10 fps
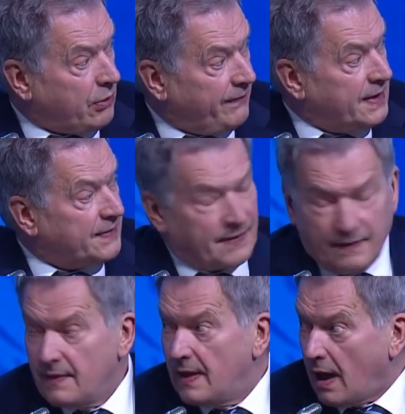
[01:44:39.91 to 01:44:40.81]
of it
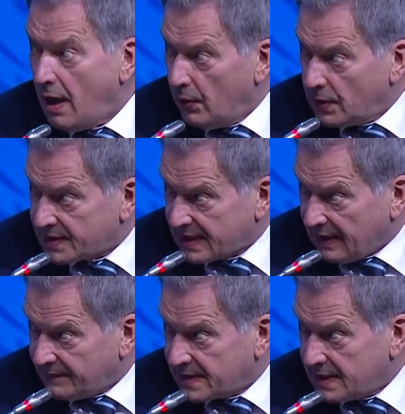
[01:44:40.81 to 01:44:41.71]

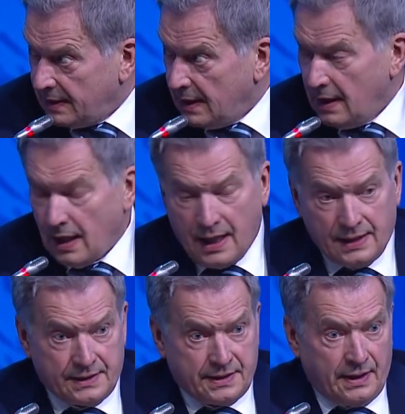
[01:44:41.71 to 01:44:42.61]
ourselves. And